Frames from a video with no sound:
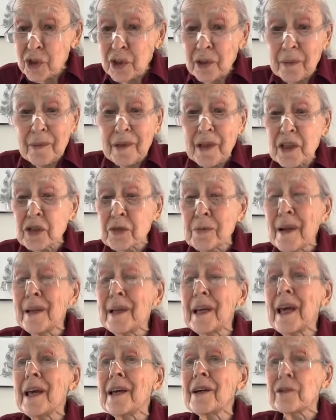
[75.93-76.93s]
it makes my
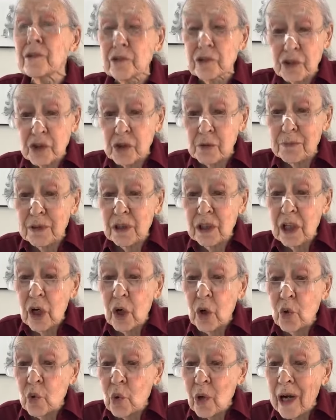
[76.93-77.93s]
ankles
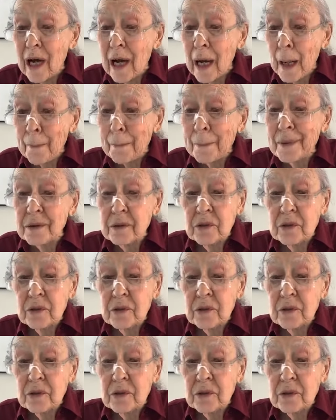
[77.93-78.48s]
blow up.